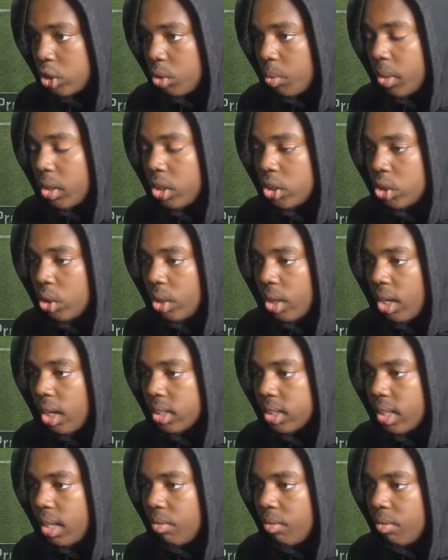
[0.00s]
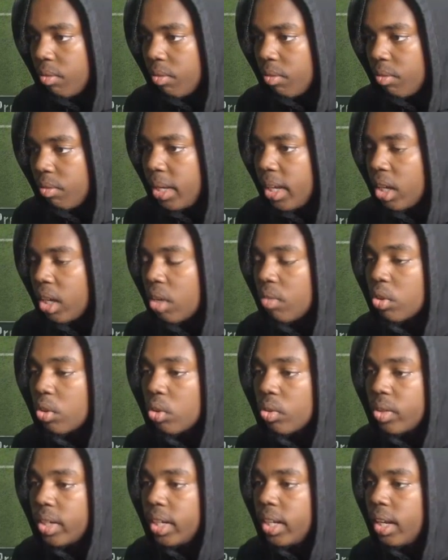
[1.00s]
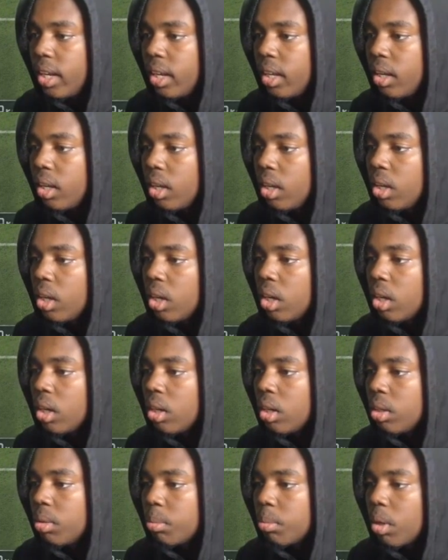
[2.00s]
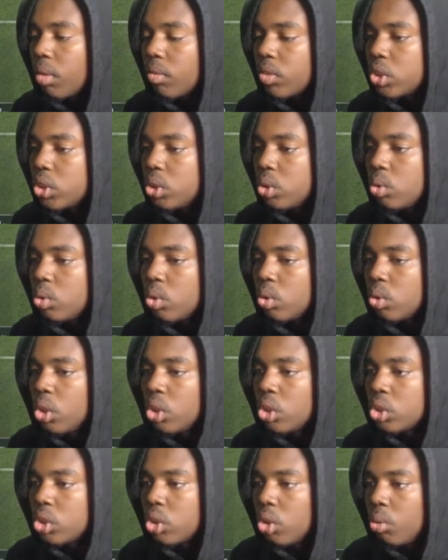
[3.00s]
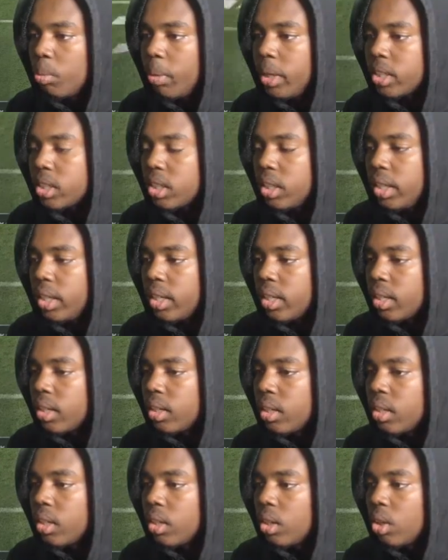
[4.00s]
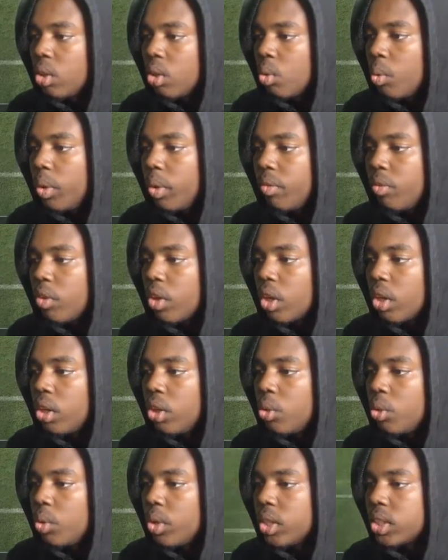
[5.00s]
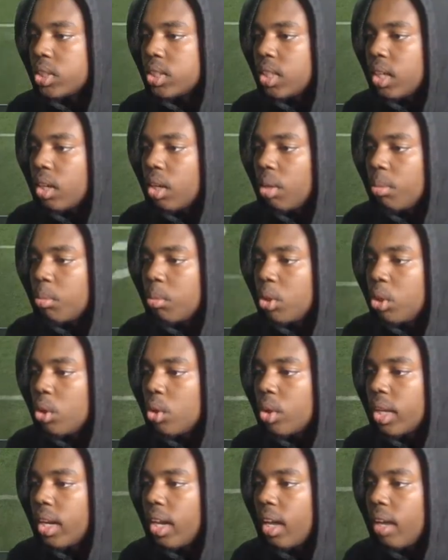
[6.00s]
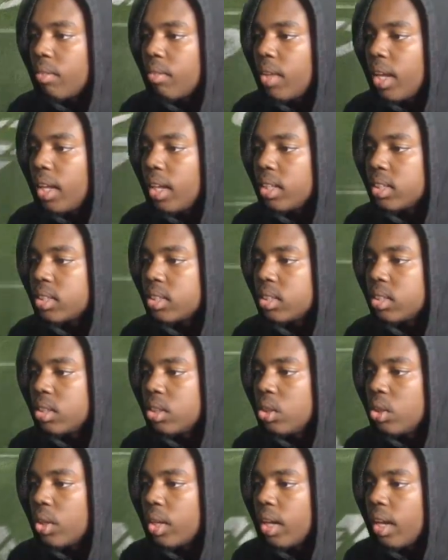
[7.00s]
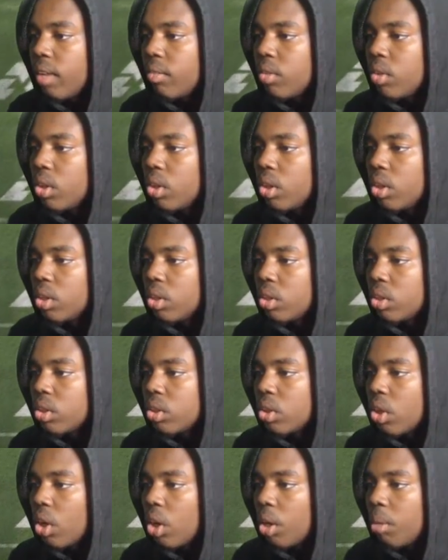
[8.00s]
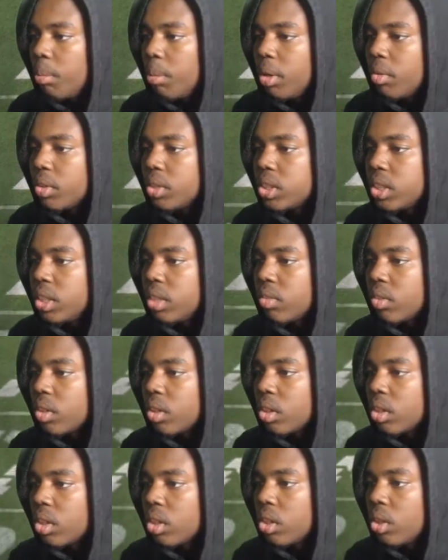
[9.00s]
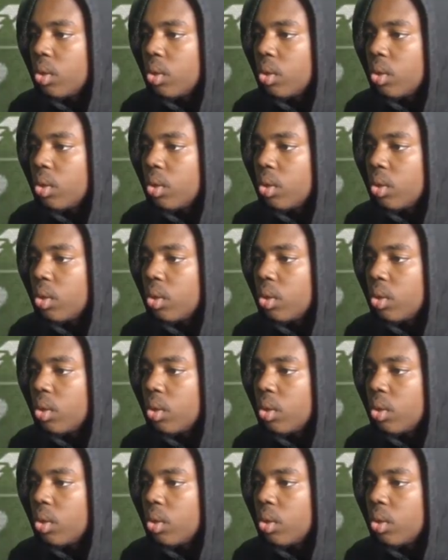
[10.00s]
So we're gonna show you guys that versus man cover 3 and cover 2. So basically, if you're gonna do this setup, you can have that. You can have the RB receiver.